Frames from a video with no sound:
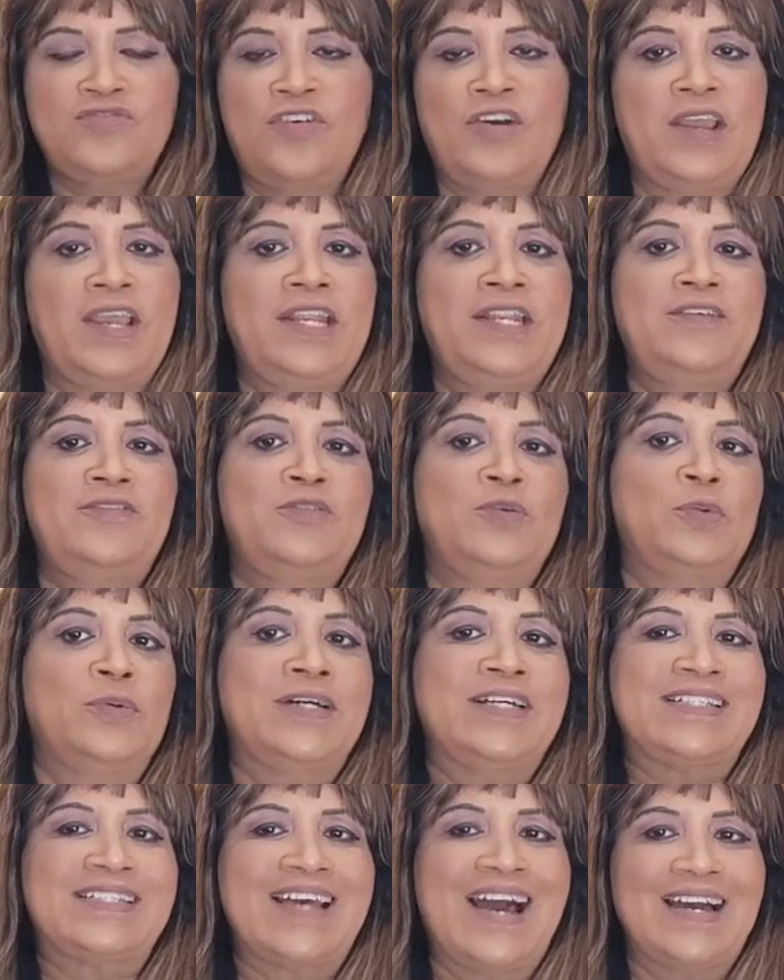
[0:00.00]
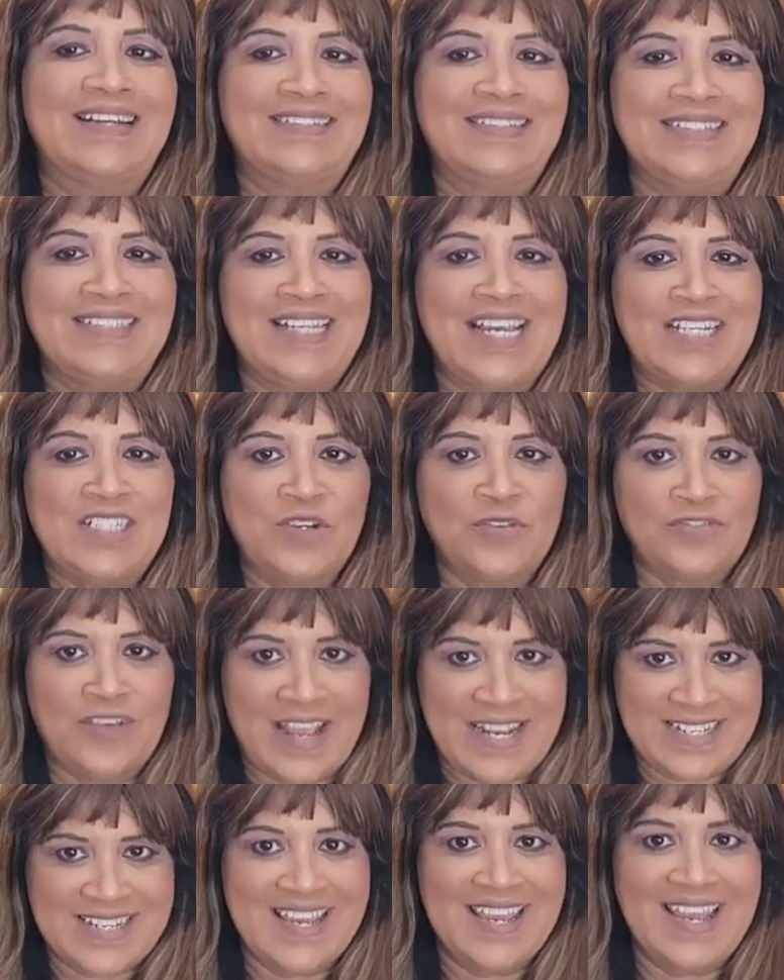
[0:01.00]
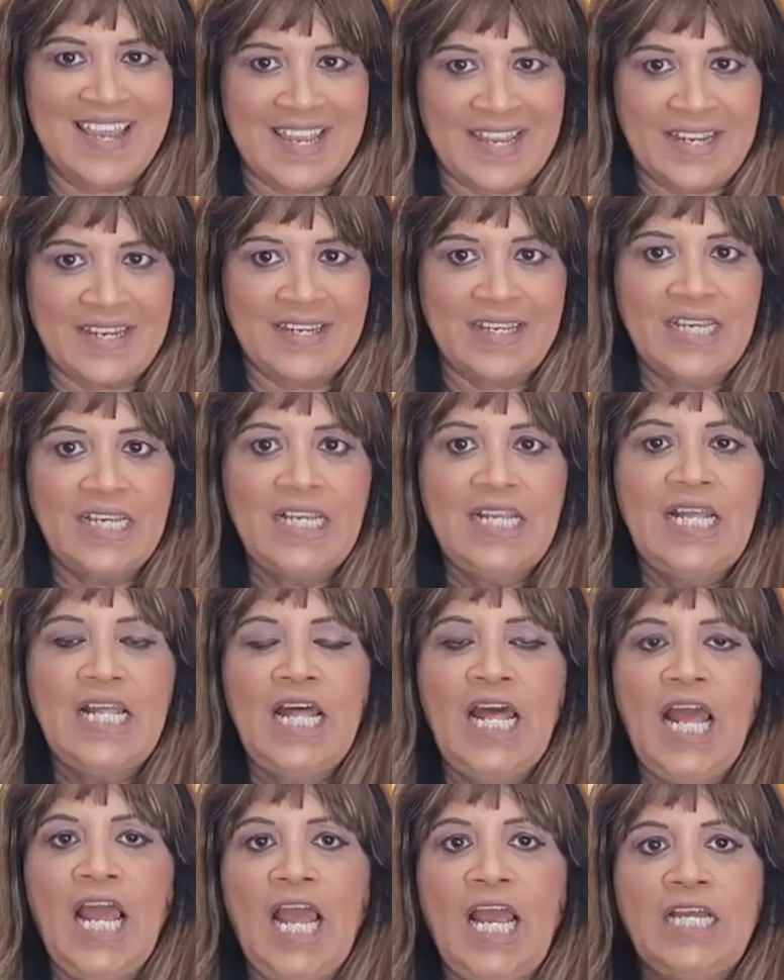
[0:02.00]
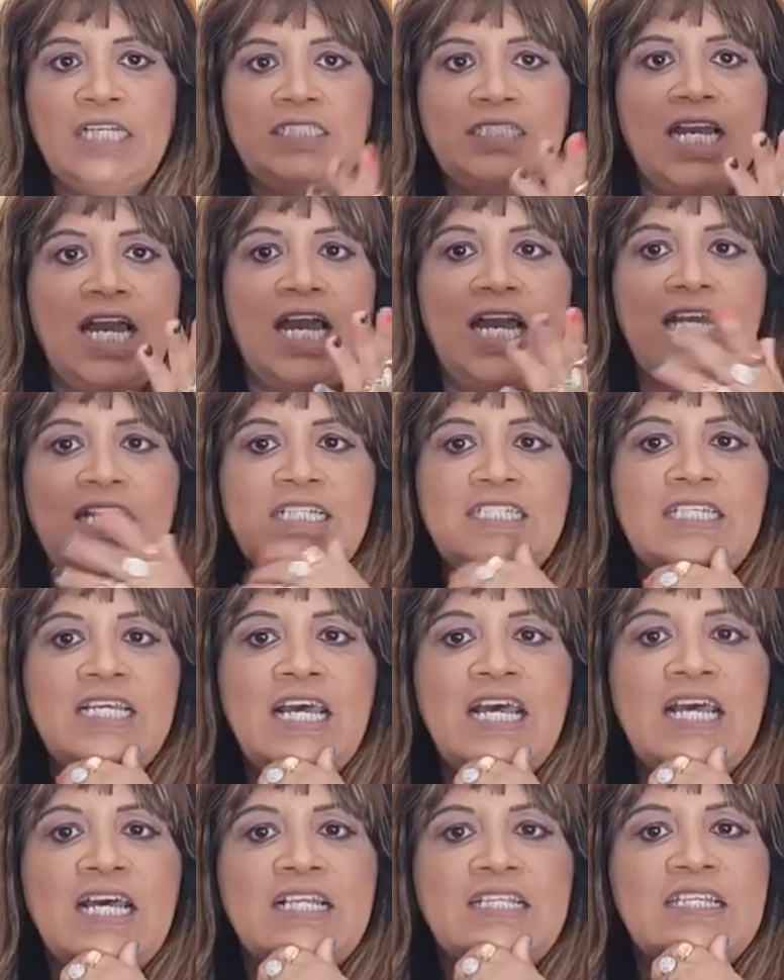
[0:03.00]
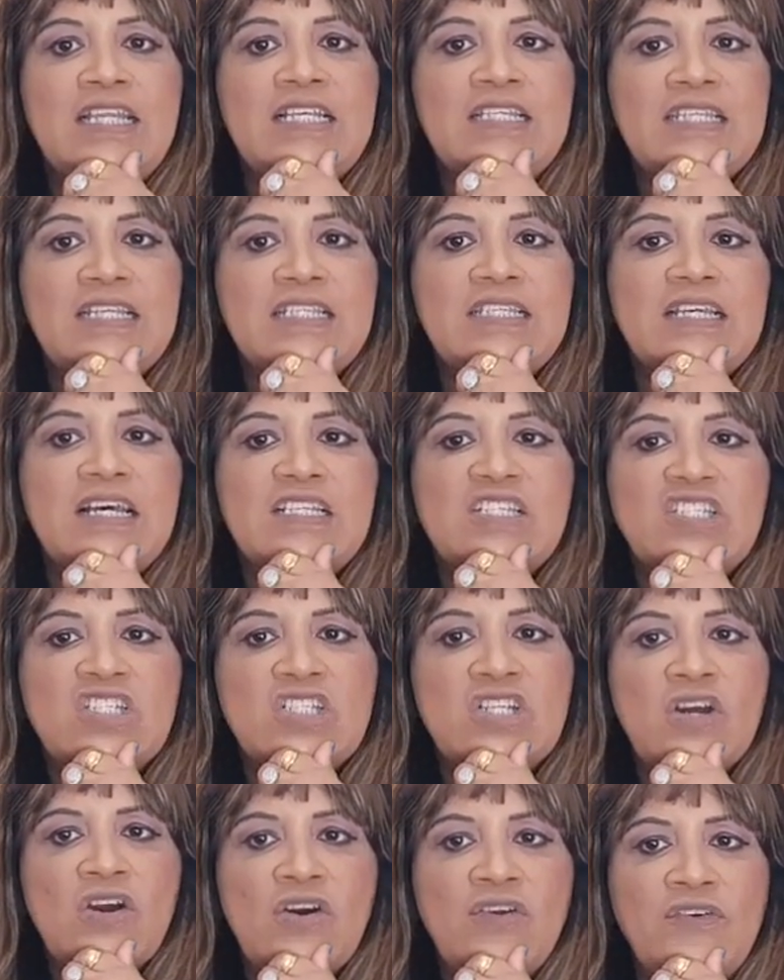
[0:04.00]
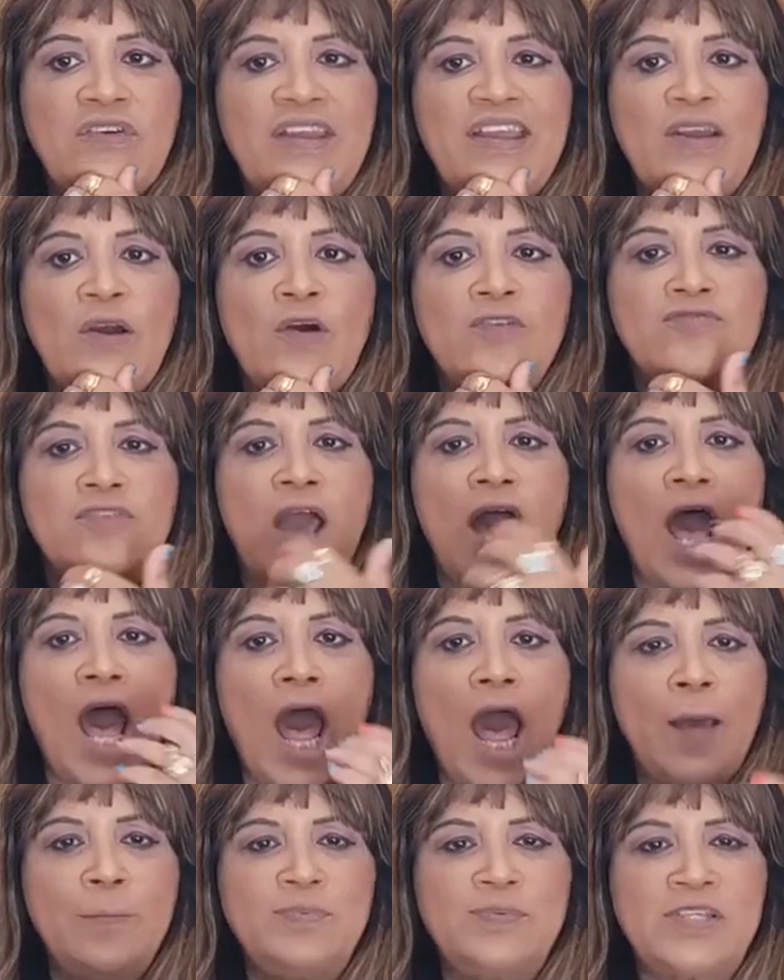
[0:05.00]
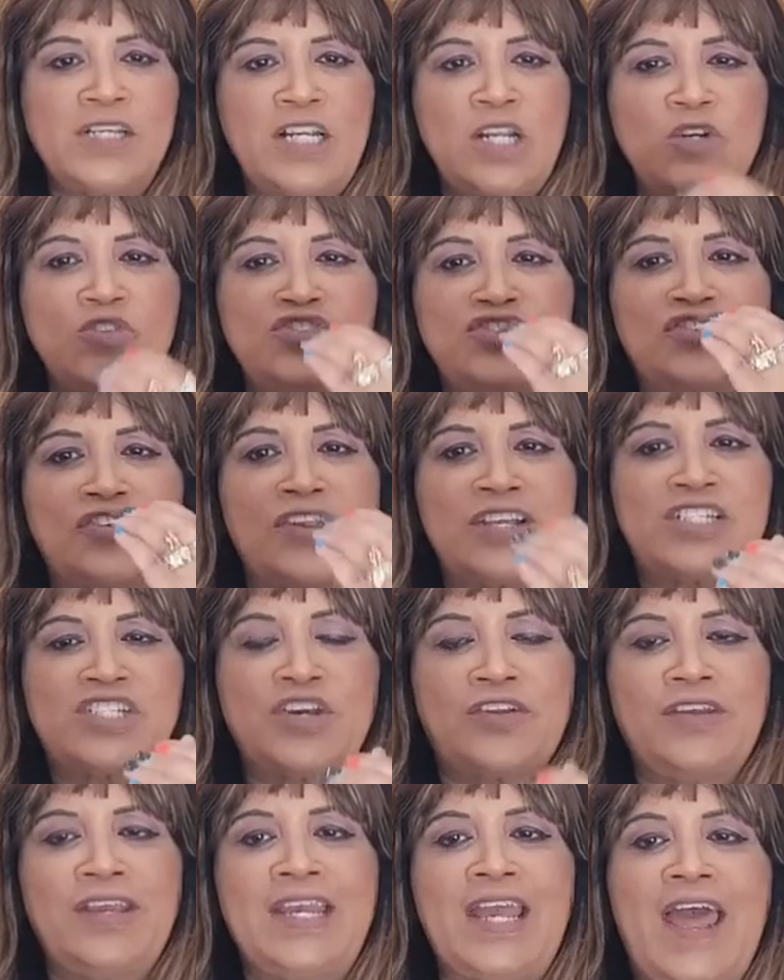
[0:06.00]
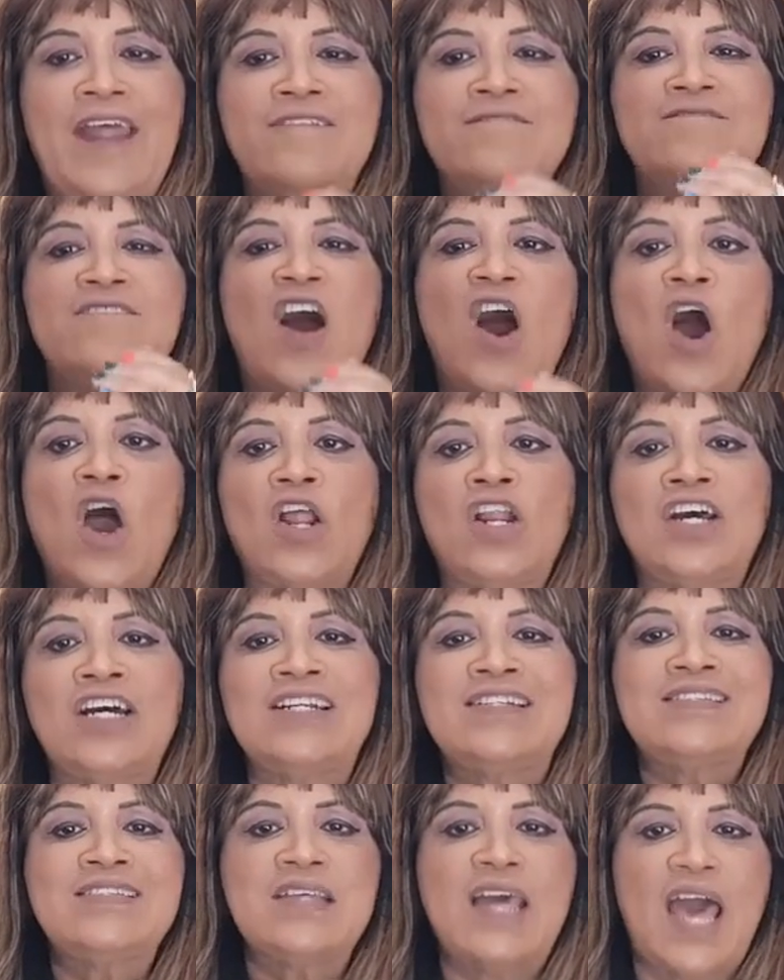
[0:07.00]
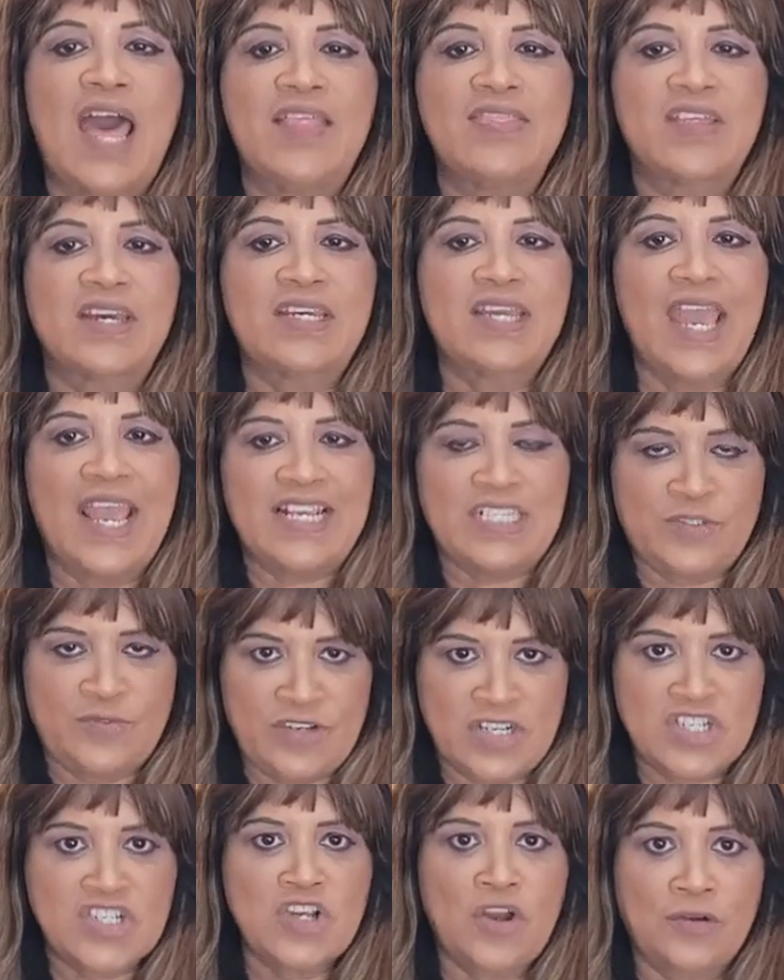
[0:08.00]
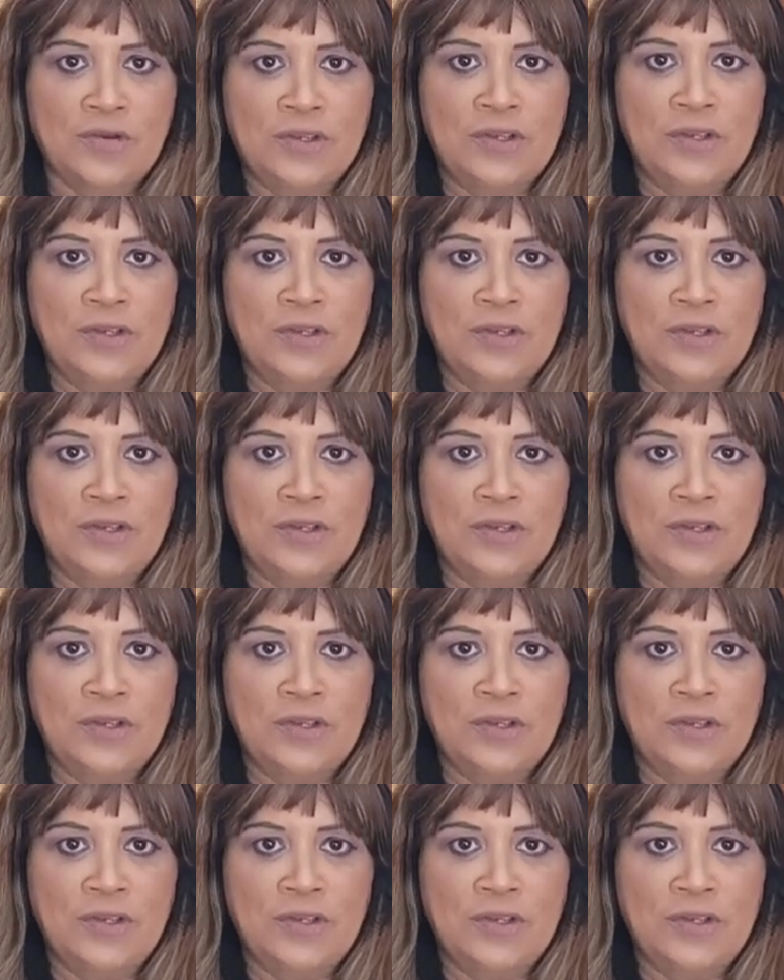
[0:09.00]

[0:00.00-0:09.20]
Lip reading: for any viewers under the age of 18. Guys, this is a story of absolute treachery and violence, and the case will shock